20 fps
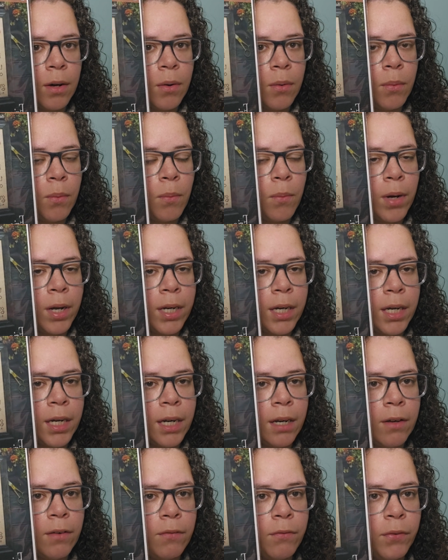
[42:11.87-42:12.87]

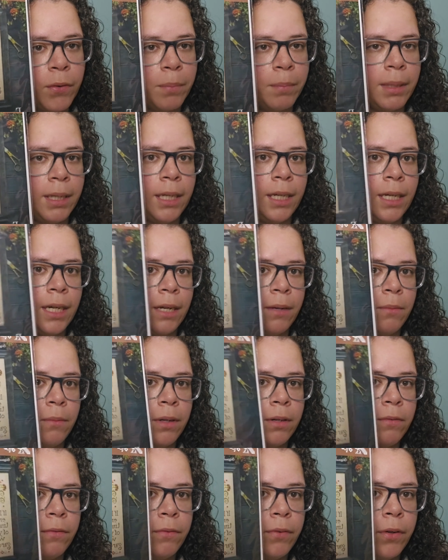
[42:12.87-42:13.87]
One for me and
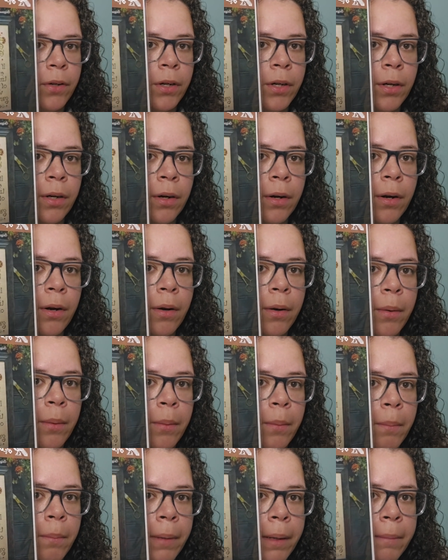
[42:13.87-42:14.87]
one for
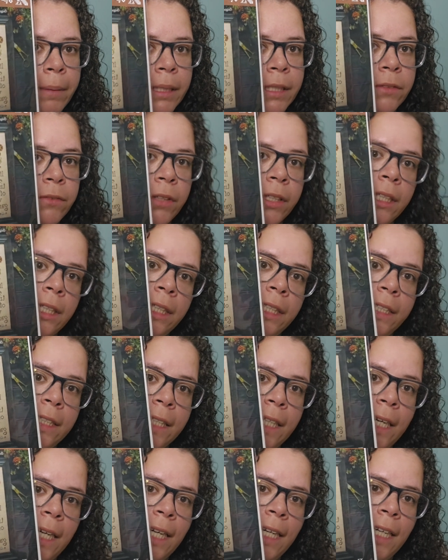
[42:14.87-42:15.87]
my best friend
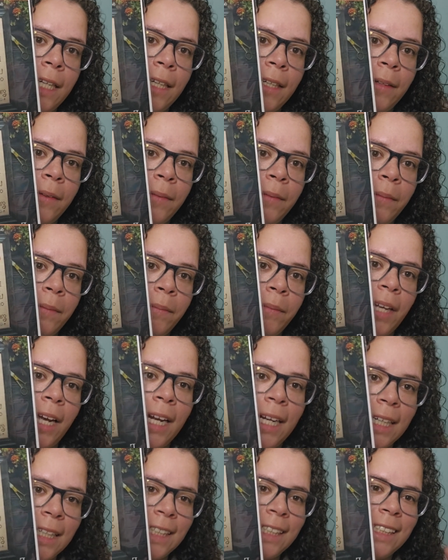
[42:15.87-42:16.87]
Alicia.
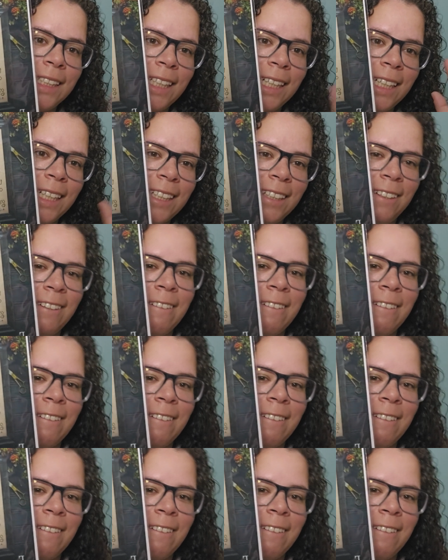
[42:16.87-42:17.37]
Hi Alicia.